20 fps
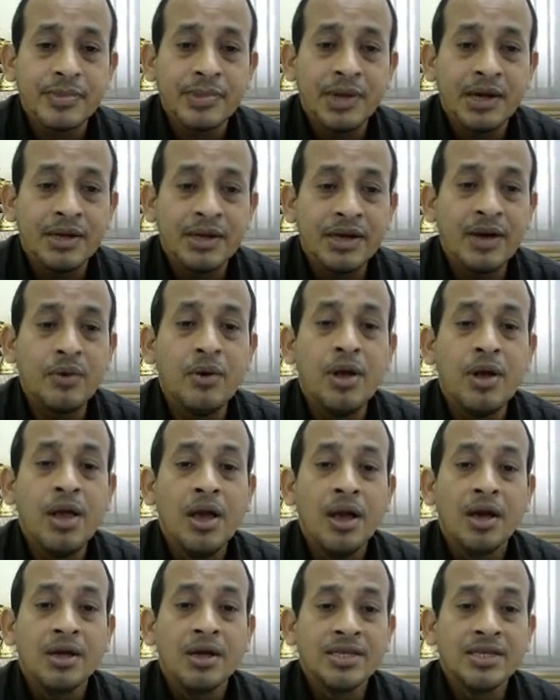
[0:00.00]
Now
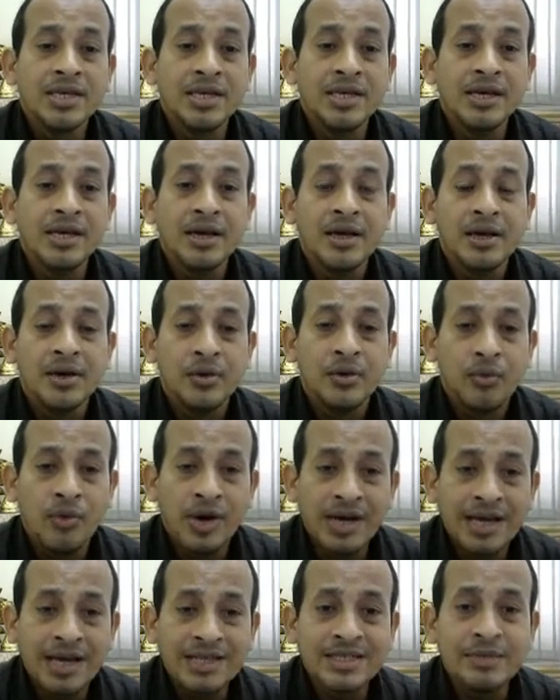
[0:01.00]
see,
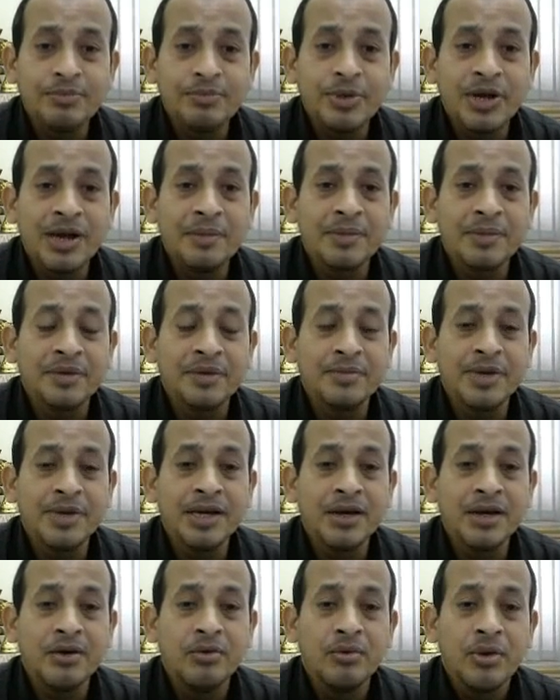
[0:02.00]
one example I am
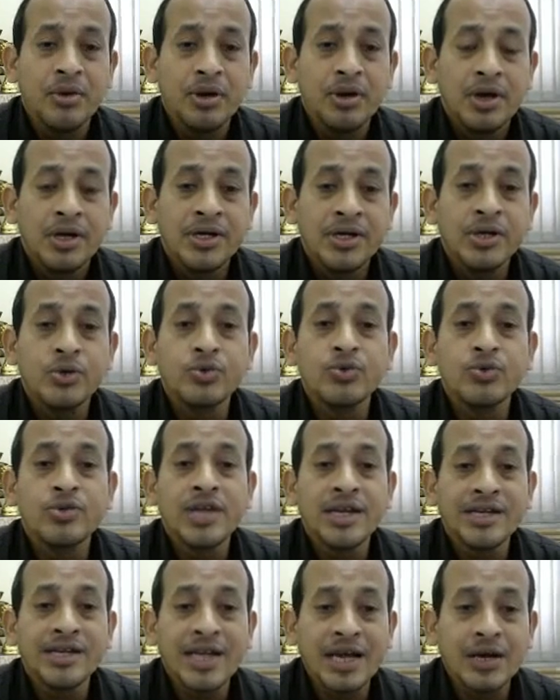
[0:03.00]
giving. Due to
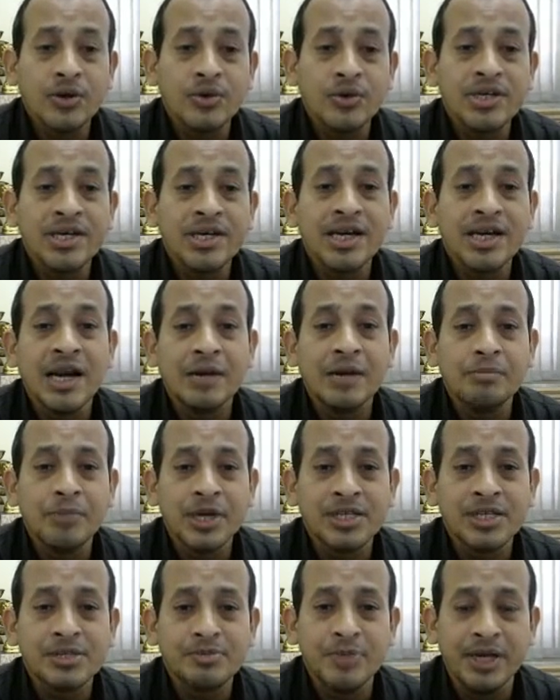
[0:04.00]
the technological
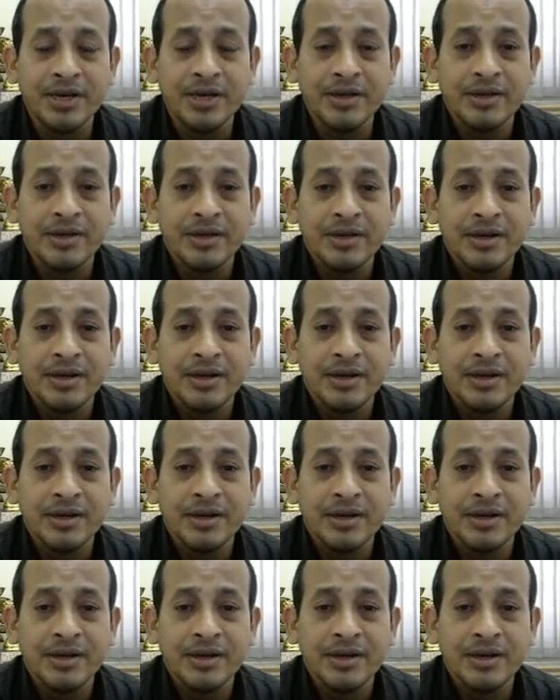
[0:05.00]
advancement,